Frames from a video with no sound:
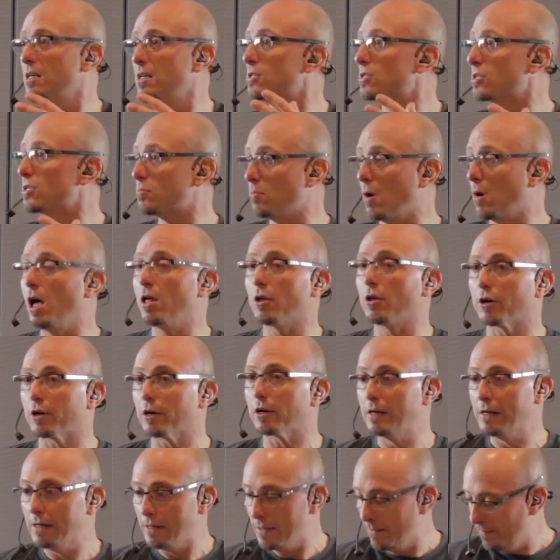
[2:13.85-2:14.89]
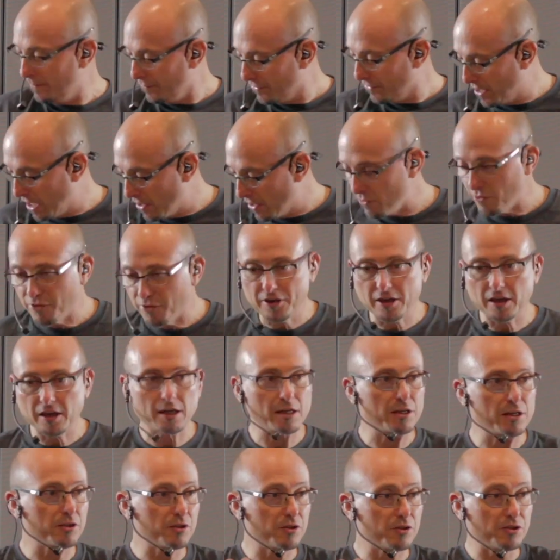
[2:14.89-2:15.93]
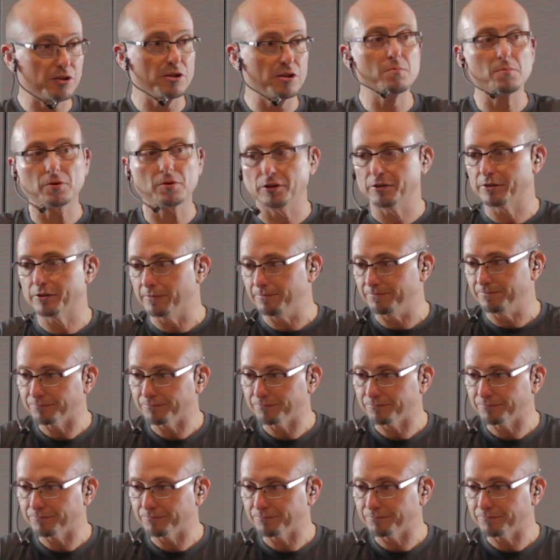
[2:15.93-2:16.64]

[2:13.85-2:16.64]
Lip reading: smaller. The other thing is cymbals.